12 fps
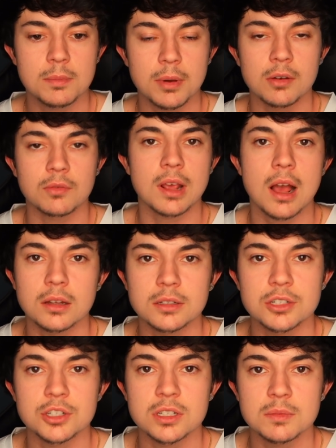but in
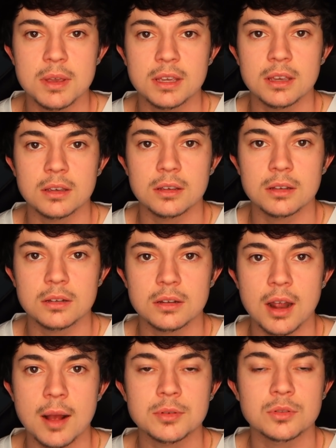reality, she's making
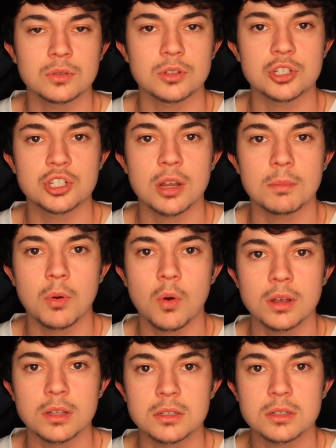absolutely shit
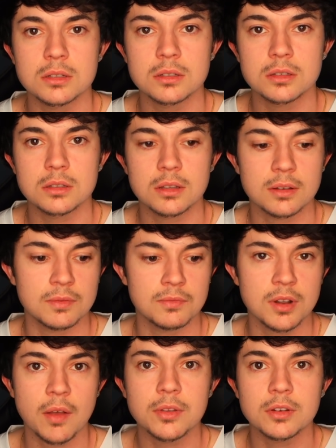points have
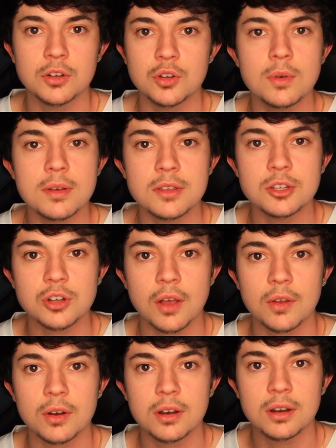nothing to do with each
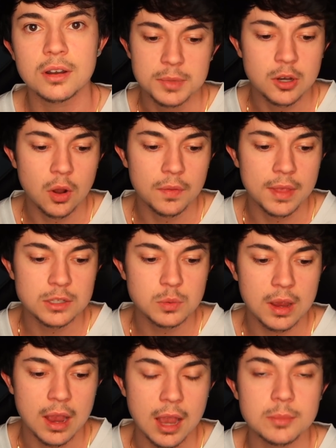other. You know, that's
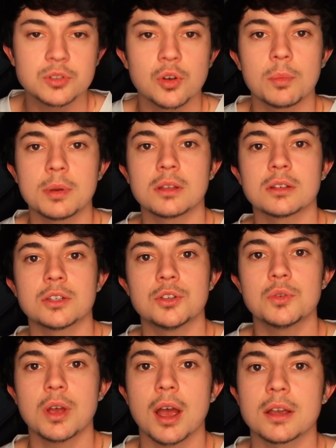why I'm so appealing to
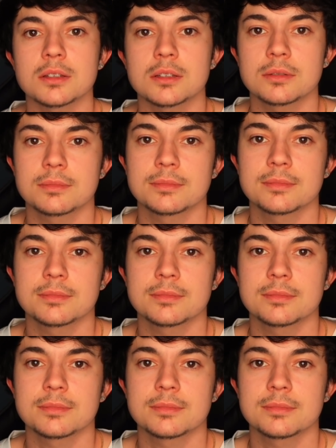you guys.